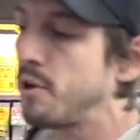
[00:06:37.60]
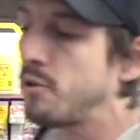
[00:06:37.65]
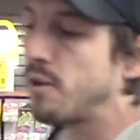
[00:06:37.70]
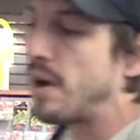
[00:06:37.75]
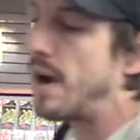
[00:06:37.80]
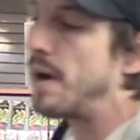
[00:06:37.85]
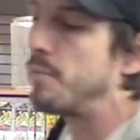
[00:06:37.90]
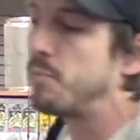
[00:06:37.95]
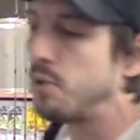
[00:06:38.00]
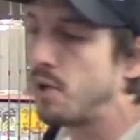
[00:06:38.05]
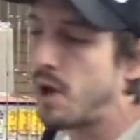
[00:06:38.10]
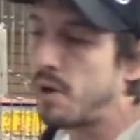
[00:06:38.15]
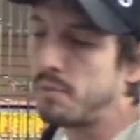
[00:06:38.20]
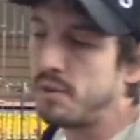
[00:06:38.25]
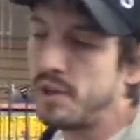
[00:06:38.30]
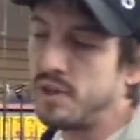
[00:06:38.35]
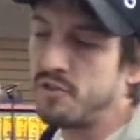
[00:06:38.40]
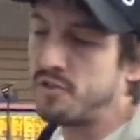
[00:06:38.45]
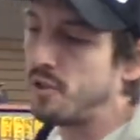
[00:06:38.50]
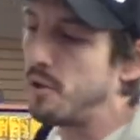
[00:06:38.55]
grab
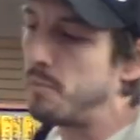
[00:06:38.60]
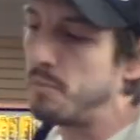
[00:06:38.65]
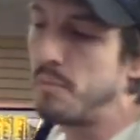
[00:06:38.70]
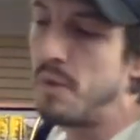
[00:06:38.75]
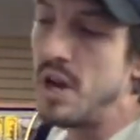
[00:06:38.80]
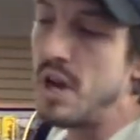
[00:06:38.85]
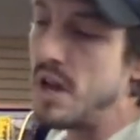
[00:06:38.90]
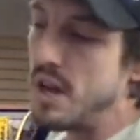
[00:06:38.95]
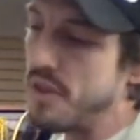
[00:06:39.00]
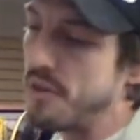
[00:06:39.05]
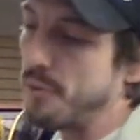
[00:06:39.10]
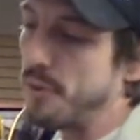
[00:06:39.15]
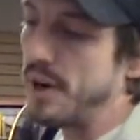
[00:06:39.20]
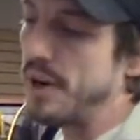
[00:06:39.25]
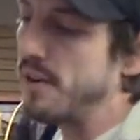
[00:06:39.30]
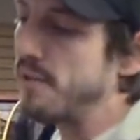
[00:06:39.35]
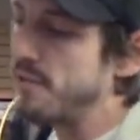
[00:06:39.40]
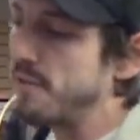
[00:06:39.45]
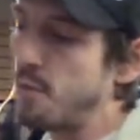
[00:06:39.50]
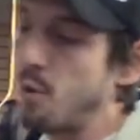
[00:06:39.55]
probably some
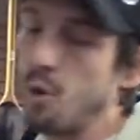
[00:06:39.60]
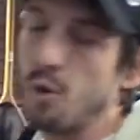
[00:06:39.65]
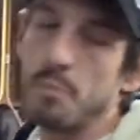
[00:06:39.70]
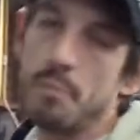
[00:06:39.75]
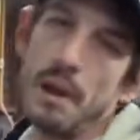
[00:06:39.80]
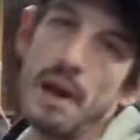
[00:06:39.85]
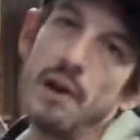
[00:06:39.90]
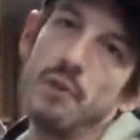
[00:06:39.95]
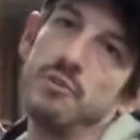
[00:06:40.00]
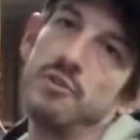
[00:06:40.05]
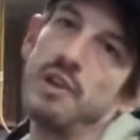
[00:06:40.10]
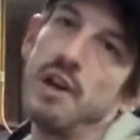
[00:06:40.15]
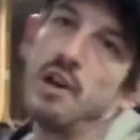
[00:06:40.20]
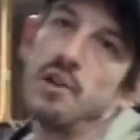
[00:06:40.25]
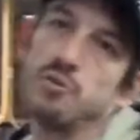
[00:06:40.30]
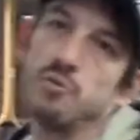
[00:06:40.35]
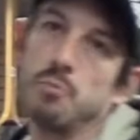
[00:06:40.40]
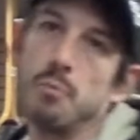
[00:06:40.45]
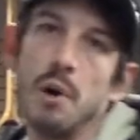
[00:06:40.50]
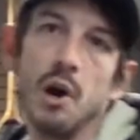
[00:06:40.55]
3 or 4 pound
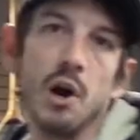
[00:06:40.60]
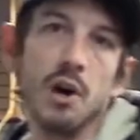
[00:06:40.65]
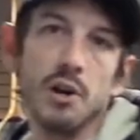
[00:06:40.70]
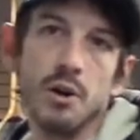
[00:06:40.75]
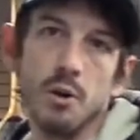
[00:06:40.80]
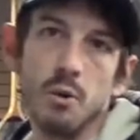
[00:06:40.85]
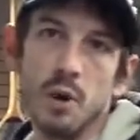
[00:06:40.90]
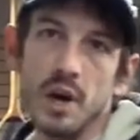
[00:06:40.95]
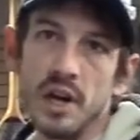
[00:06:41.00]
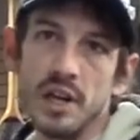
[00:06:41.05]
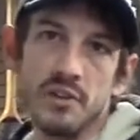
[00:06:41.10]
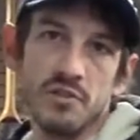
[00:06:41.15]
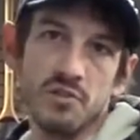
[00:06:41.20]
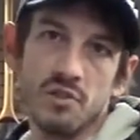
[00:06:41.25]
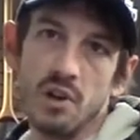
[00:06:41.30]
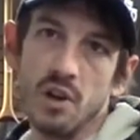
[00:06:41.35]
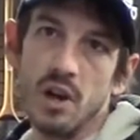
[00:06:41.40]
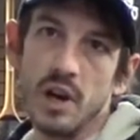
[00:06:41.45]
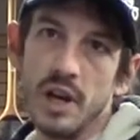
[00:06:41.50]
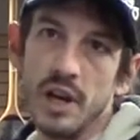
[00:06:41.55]
test mono ice
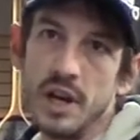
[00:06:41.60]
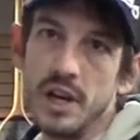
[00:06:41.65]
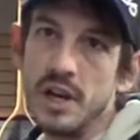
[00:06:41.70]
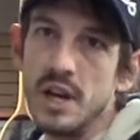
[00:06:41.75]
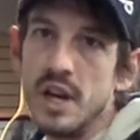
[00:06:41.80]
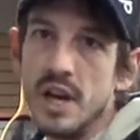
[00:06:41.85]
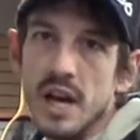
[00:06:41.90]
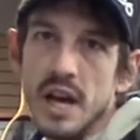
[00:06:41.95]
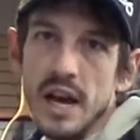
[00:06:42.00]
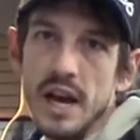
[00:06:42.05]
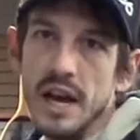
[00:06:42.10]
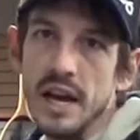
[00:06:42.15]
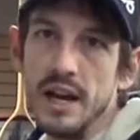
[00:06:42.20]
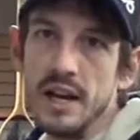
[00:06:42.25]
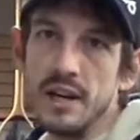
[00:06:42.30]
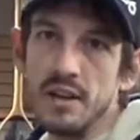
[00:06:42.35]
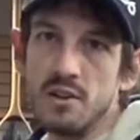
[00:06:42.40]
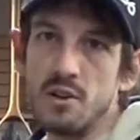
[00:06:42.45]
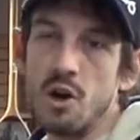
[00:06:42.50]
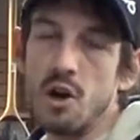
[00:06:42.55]
line
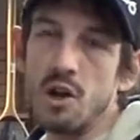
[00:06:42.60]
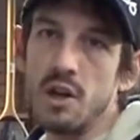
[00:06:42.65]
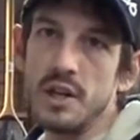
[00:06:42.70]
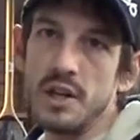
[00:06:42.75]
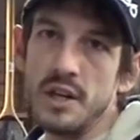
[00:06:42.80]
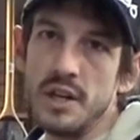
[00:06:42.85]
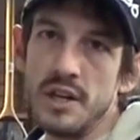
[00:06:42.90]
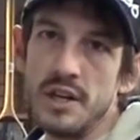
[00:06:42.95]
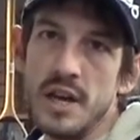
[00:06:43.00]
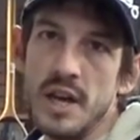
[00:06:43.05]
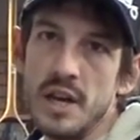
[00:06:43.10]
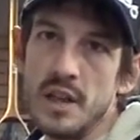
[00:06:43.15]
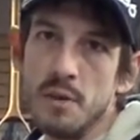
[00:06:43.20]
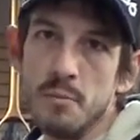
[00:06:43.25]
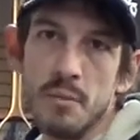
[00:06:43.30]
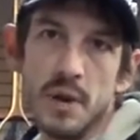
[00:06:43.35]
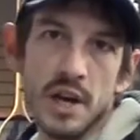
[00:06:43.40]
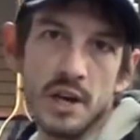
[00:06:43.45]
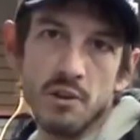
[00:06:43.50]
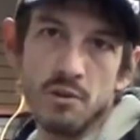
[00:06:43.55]
and call it a day, the
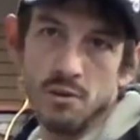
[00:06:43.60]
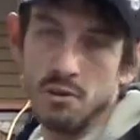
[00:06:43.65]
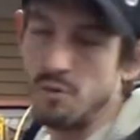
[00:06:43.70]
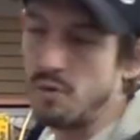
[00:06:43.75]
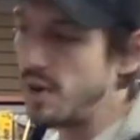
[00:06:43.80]
micro